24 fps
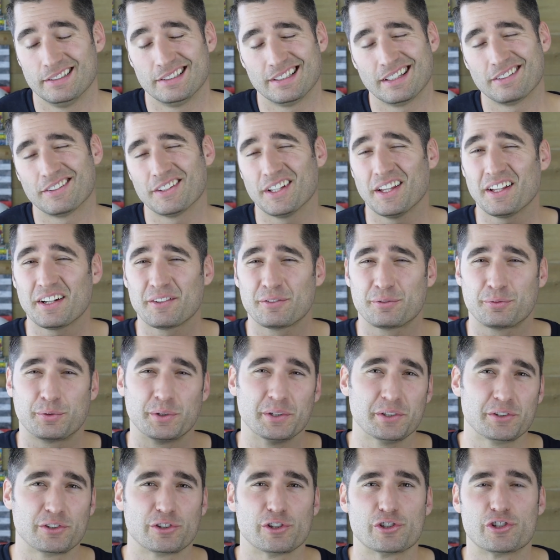Now, a lot of
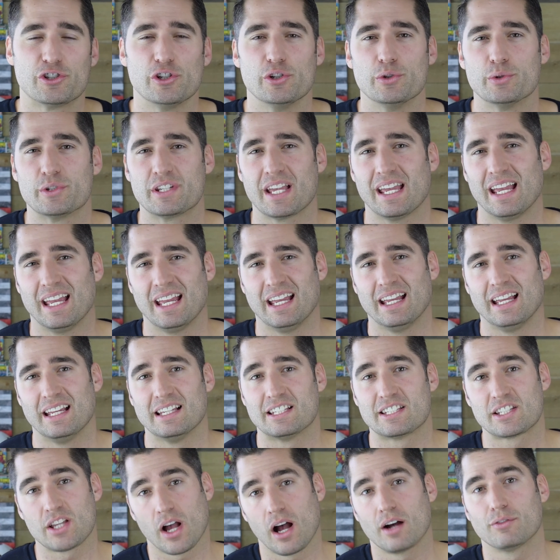realtors use a
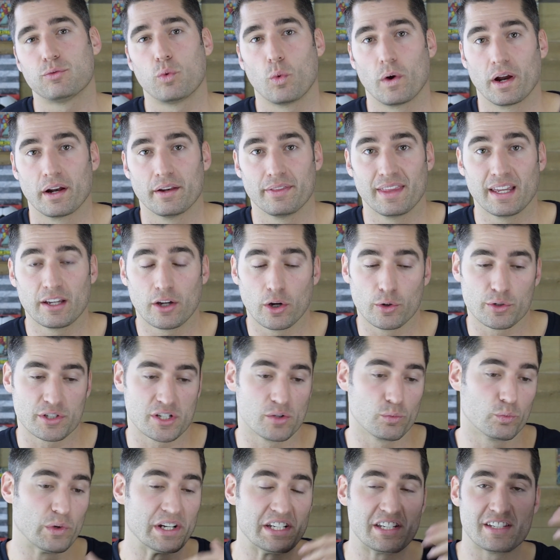software that goes
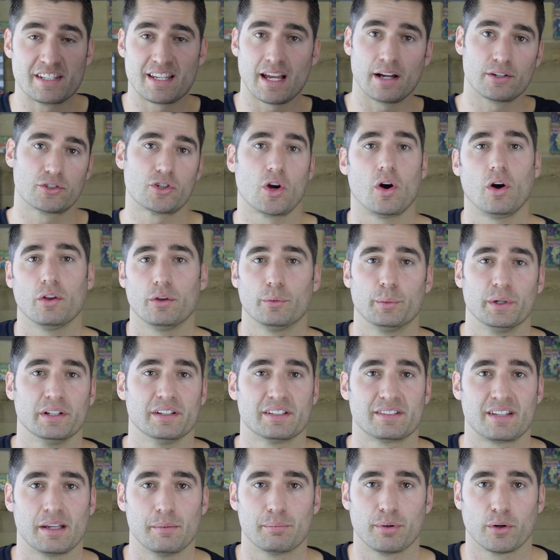and reaches out to all the real
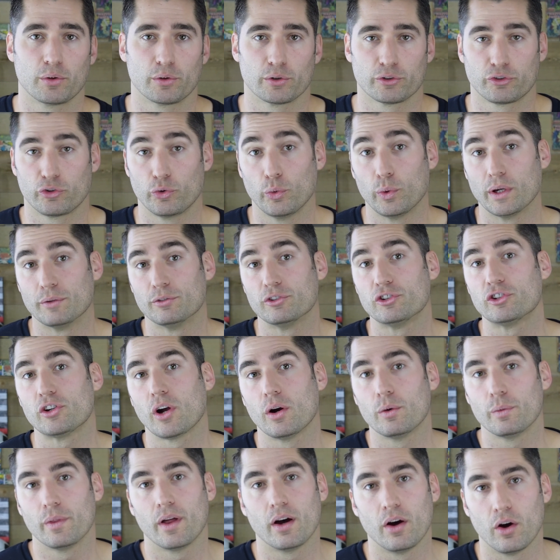estate brokers who have
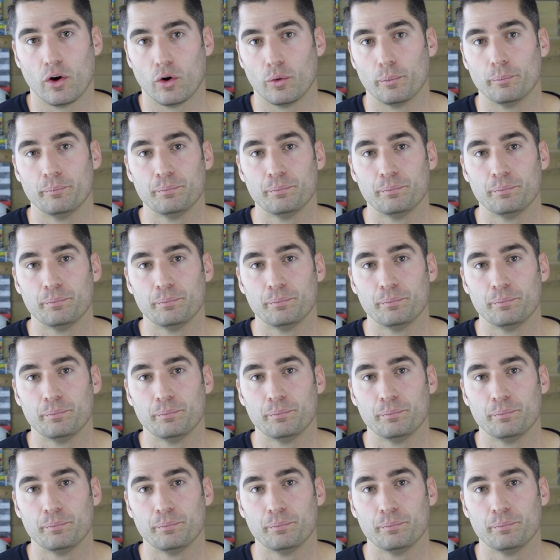shown the home